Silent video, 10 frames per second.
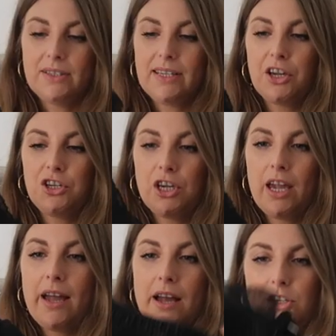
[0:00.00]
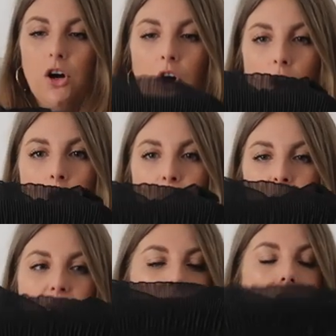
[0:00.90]
So it's like a sheer
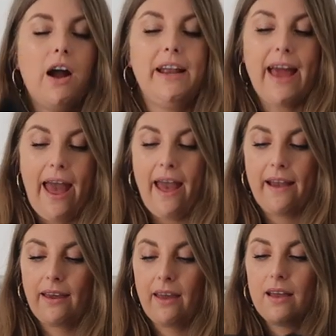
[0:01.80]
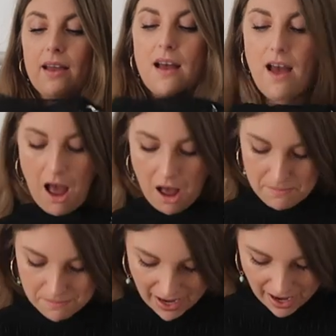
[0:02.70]
top with a high neck.
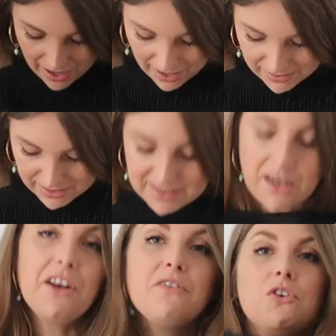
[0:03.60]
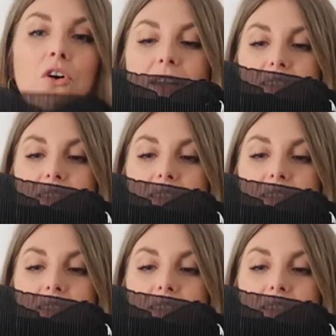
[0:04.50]
And it's kind of got,